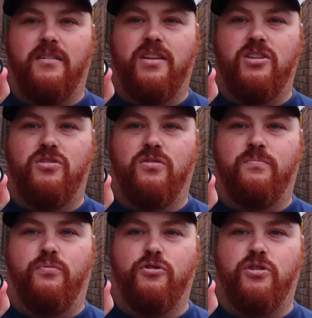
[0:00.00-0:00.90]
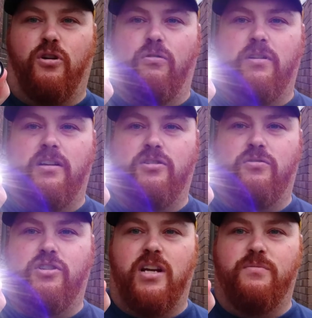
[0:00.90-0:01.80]
think you should push and hold, and it
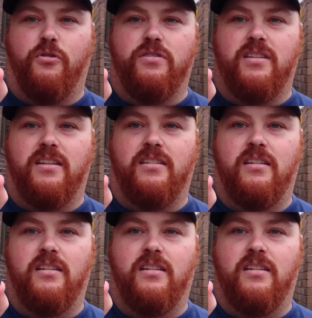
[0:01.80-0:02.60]
should change modes then.